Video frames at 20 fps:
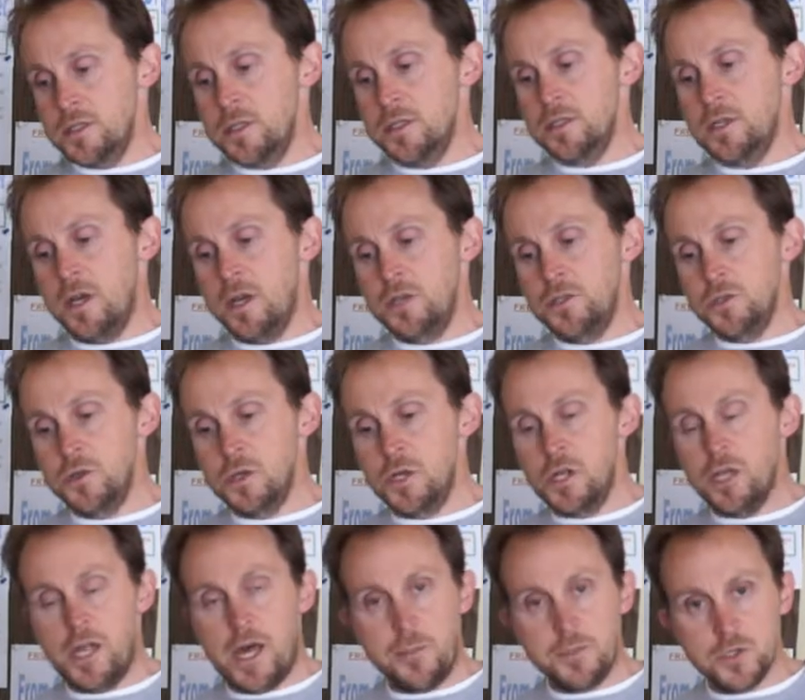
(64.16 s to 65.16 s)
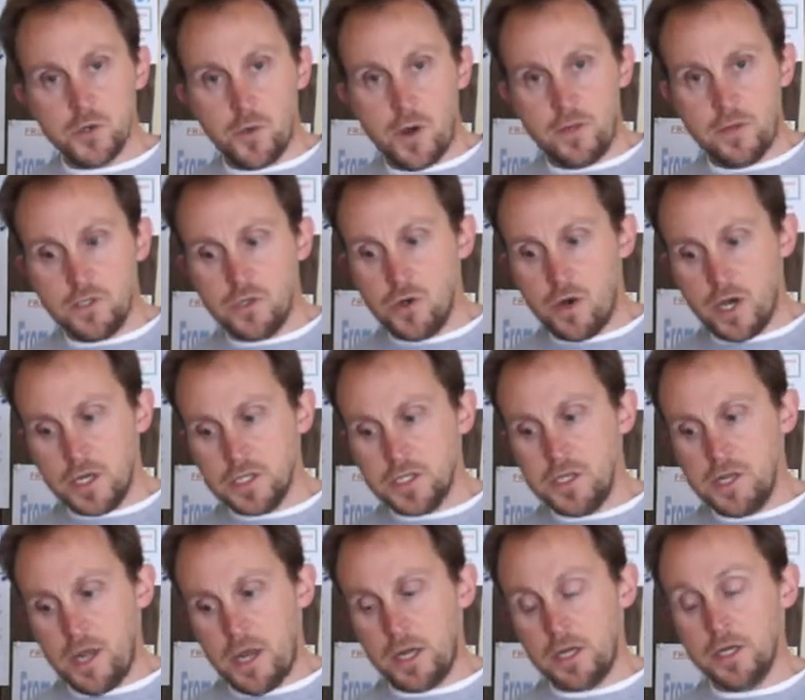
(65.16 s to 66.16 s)
designed to collapse around the
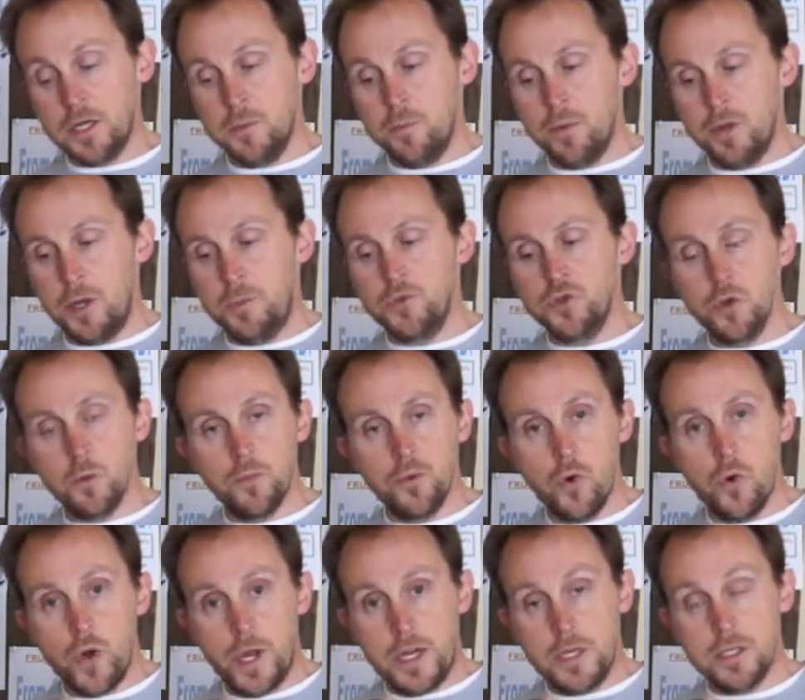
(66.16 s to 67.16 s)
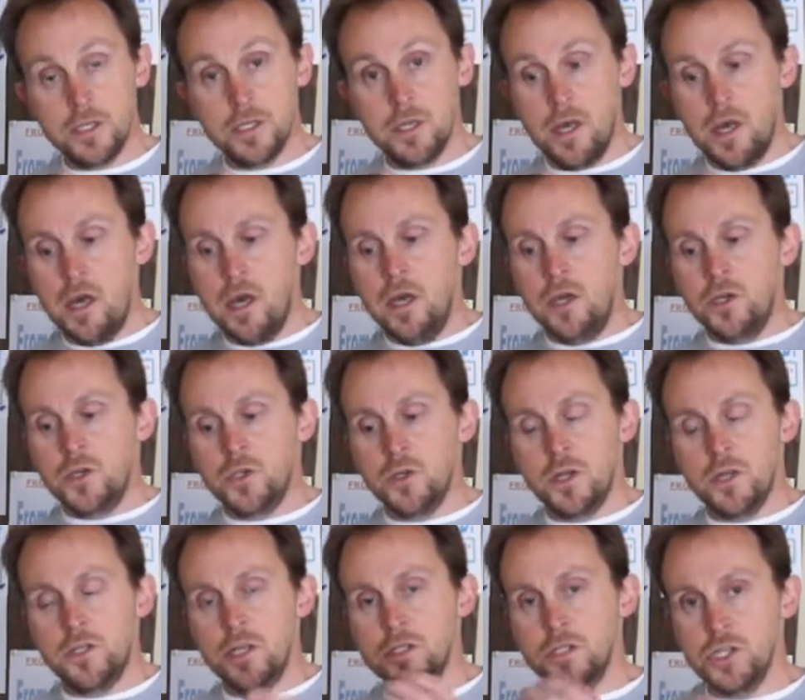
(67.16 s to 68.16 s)
dog's neck, but up to a point, so
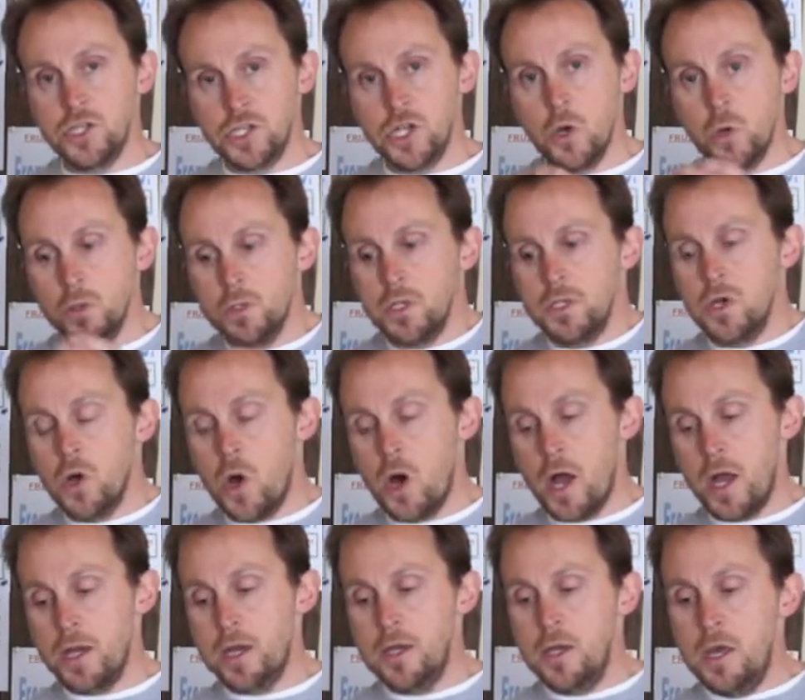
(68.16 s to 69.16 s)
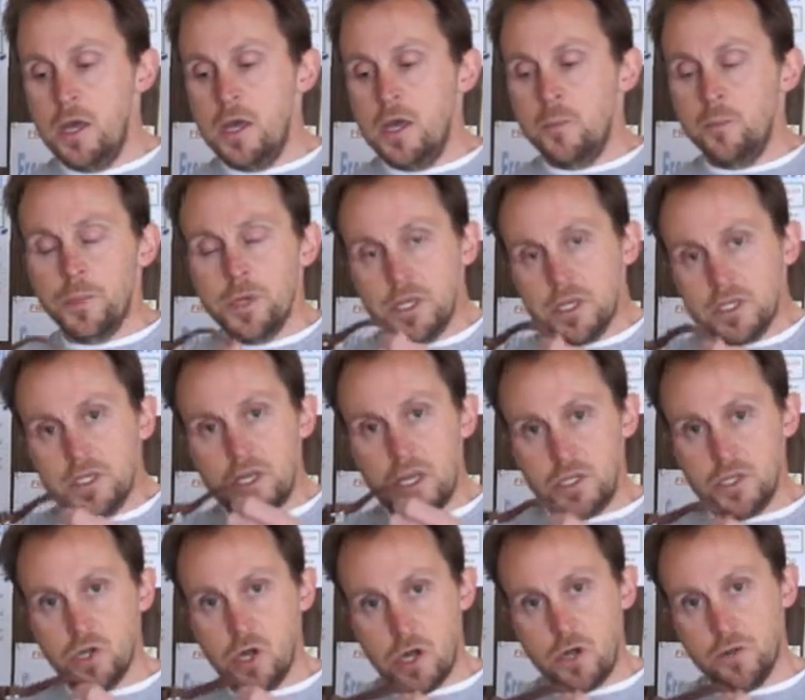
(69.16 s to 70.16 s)
it doesn't choke the dog, but it
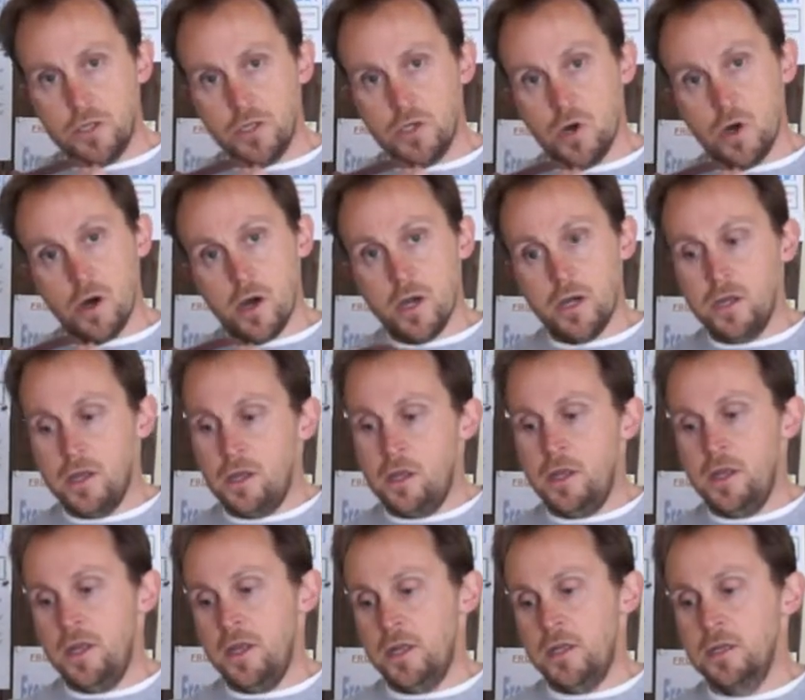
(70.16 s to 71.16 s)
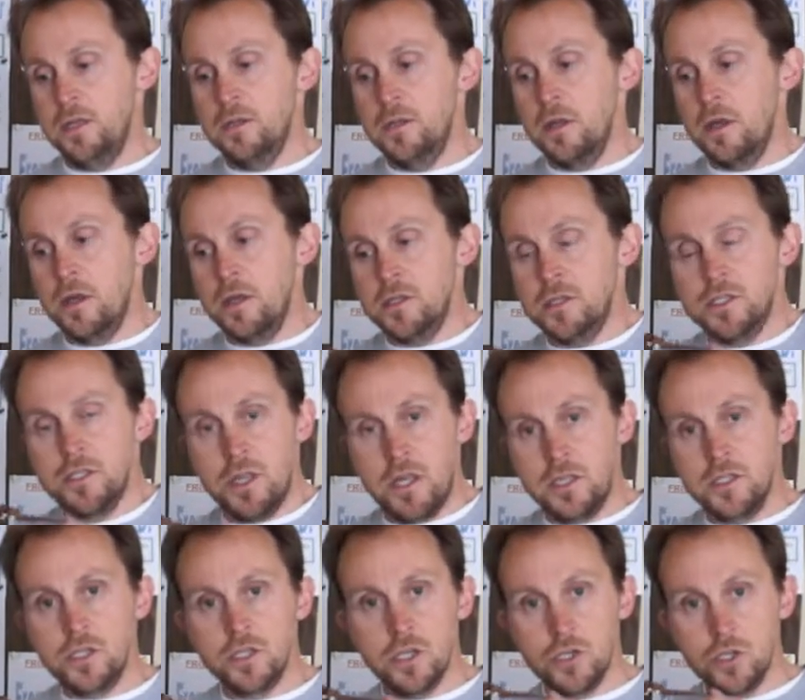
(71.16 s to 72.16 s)
stays on the dog and
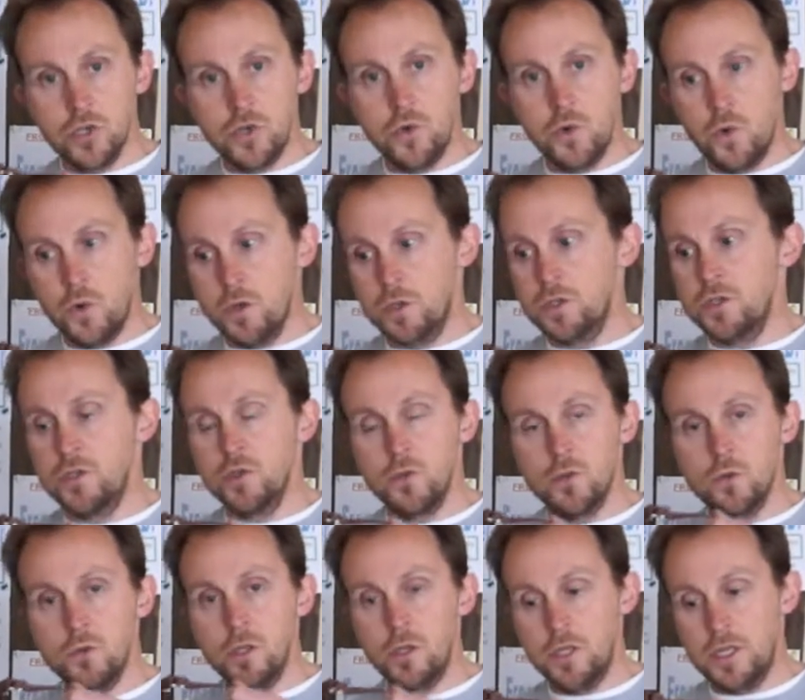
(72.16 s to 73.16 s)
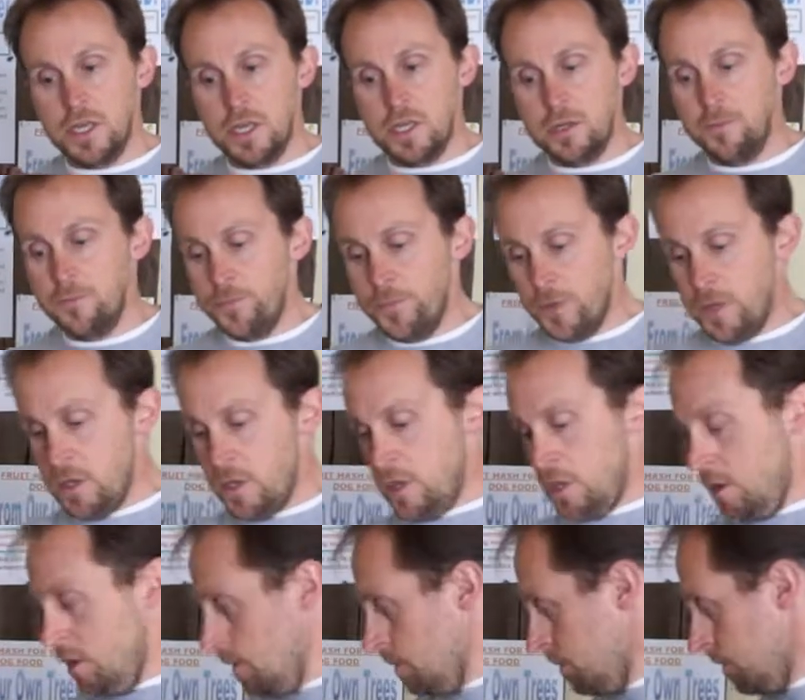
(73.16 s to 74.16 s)
stays secured to the lead.
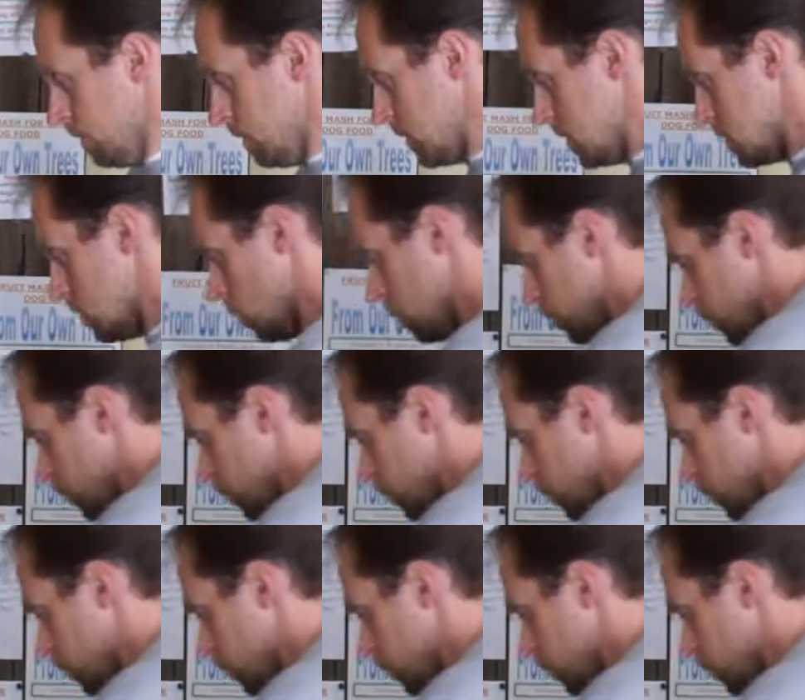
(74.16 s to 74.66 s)
So we'll